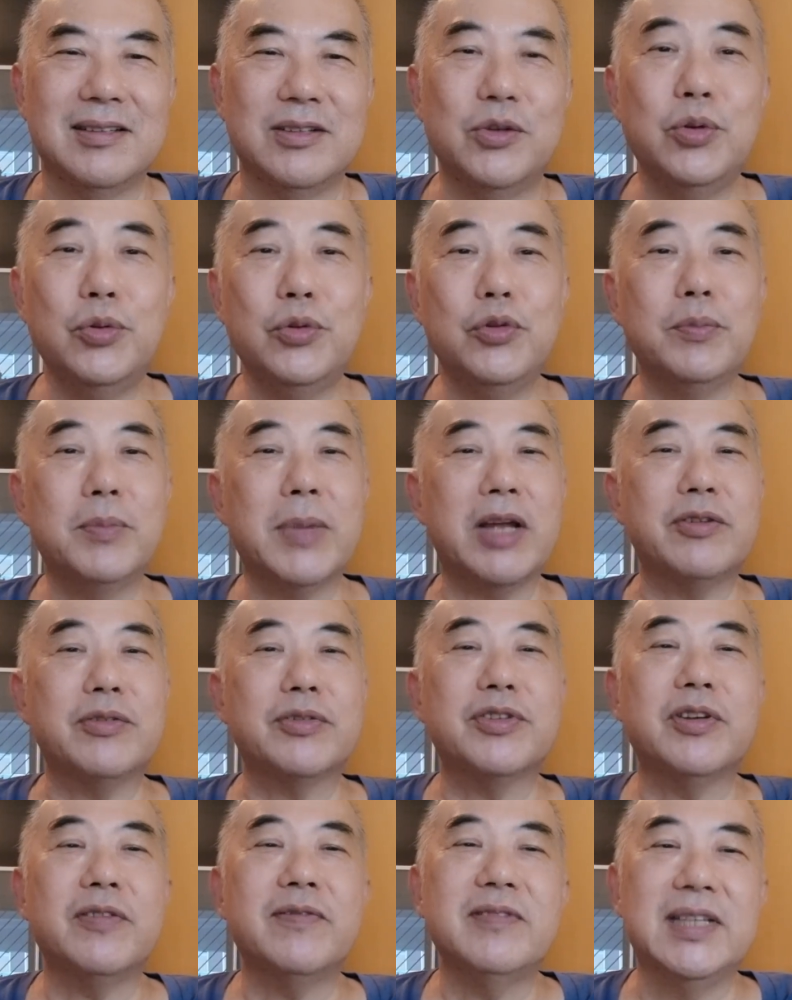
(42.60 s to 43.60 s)
Go to
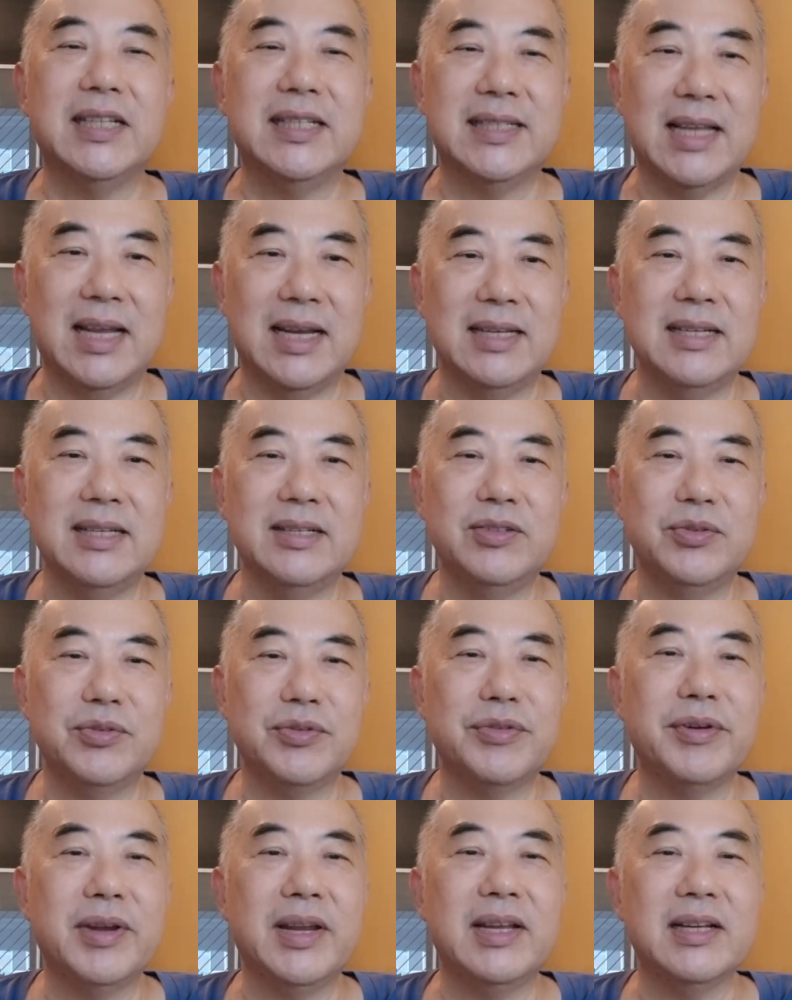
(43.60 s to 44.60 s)
Microsoft Designer to
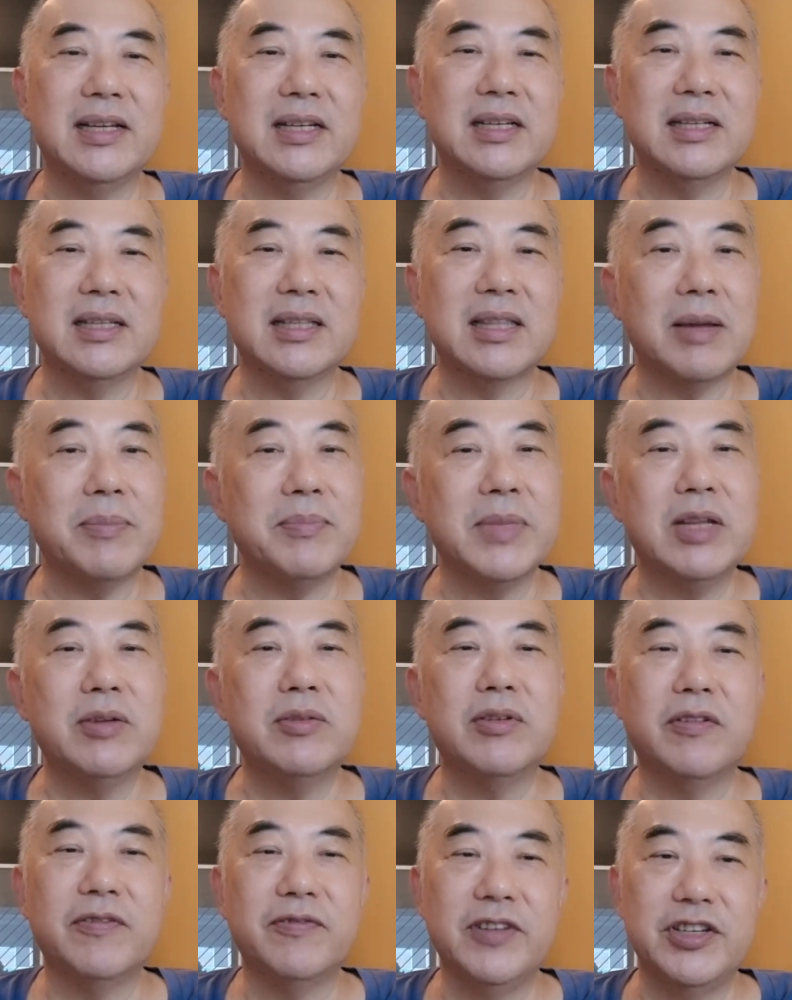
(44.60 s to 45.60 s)
create a
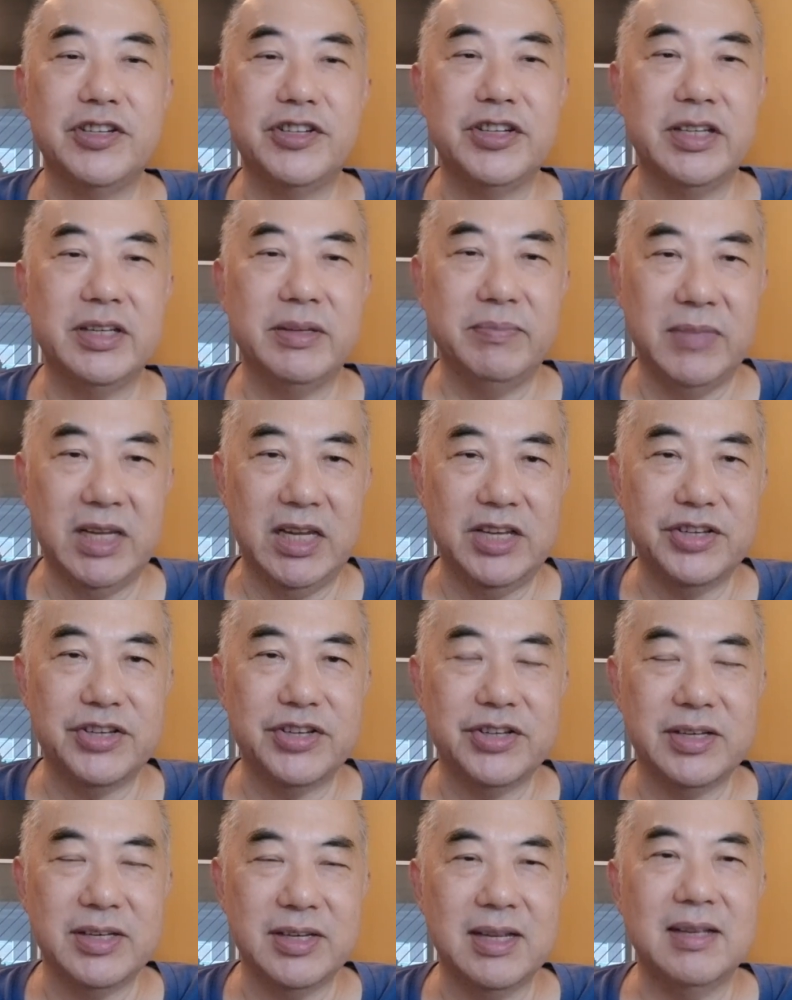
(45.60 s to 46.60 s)
thumbnail or featured
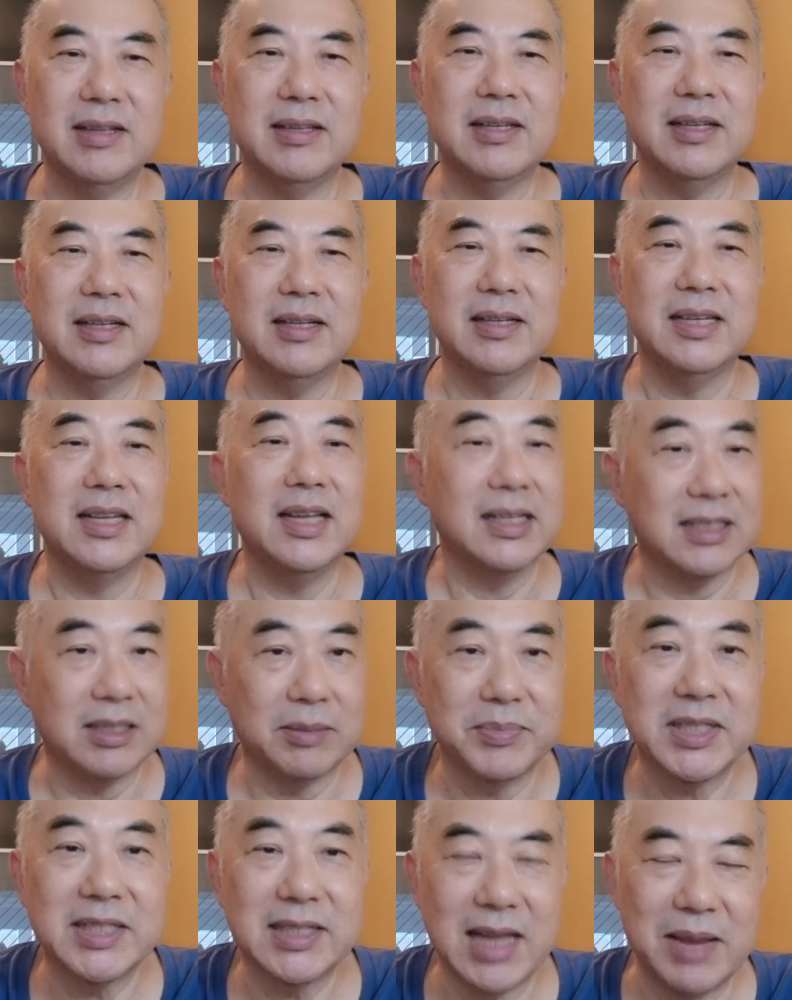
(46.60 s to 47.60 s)
image. Yeah, here are
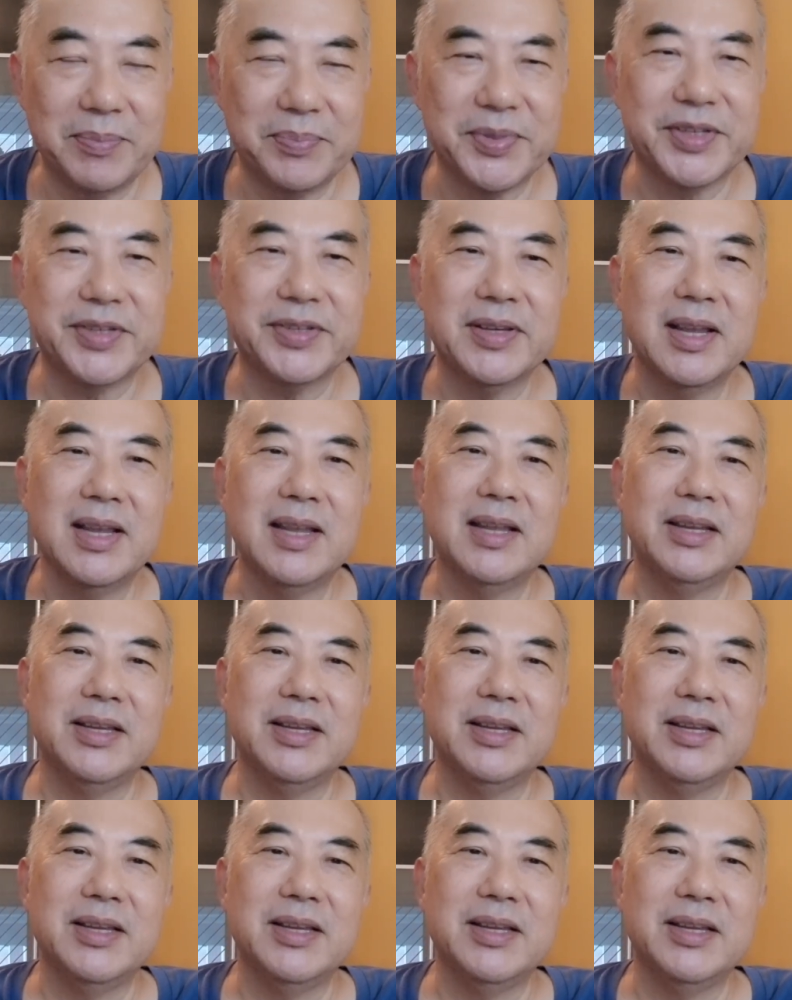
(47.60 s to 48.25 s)
some steps.